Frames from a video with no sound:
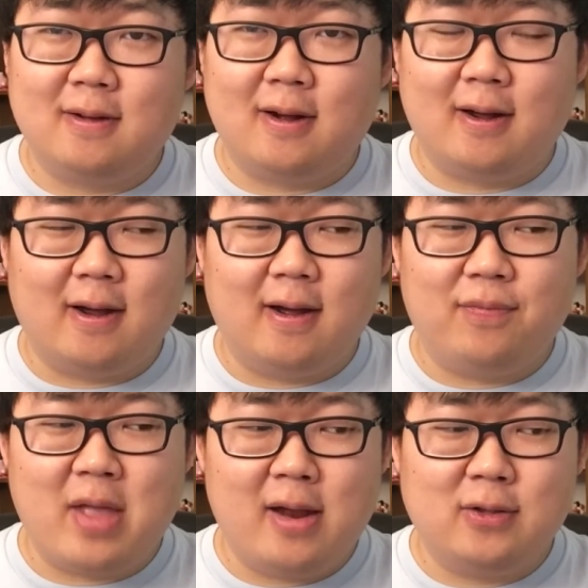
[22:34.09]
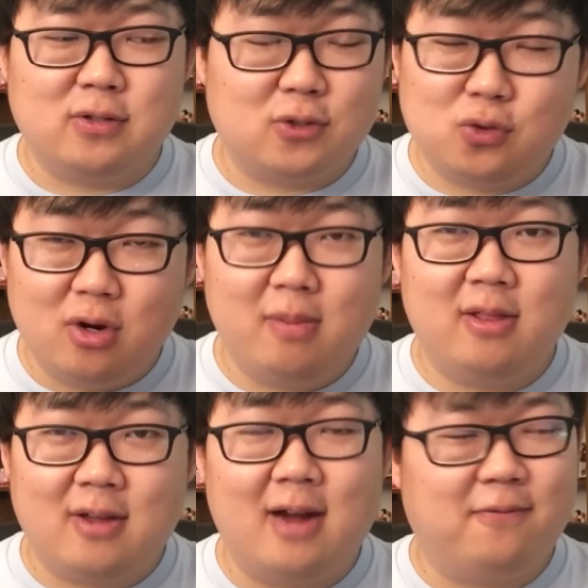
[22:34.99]
That is extremely
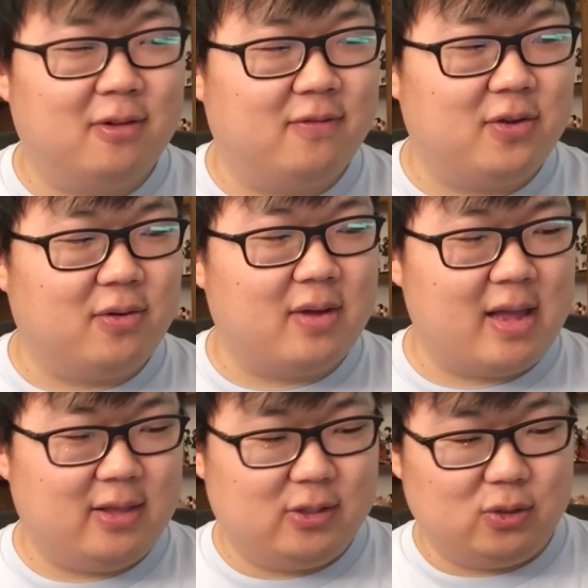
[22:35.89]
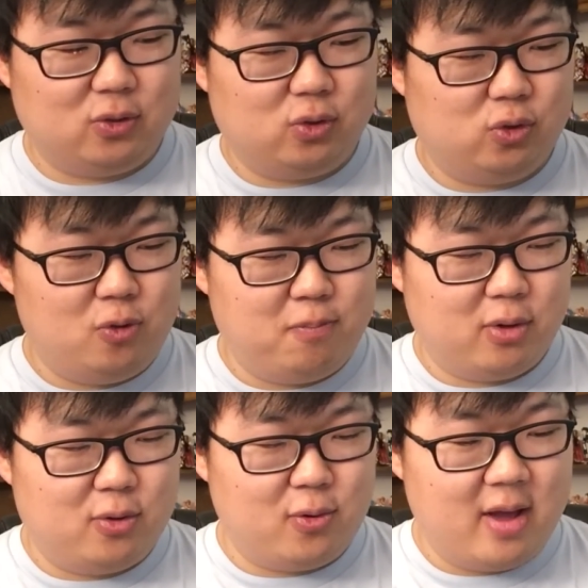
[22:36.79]
thoughtful of you, and this is
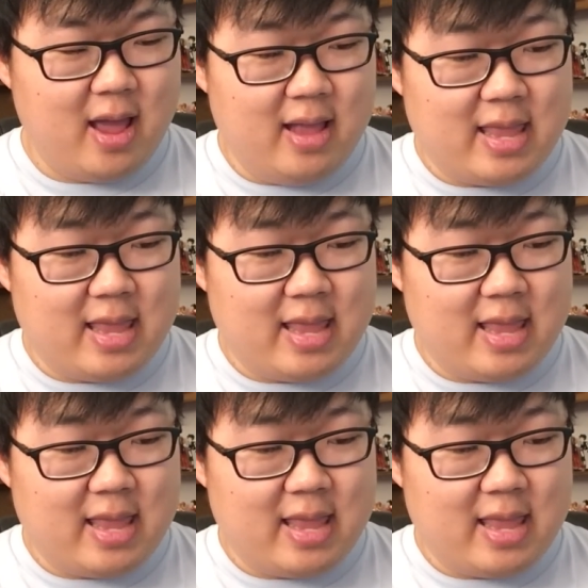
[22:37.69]
super cool.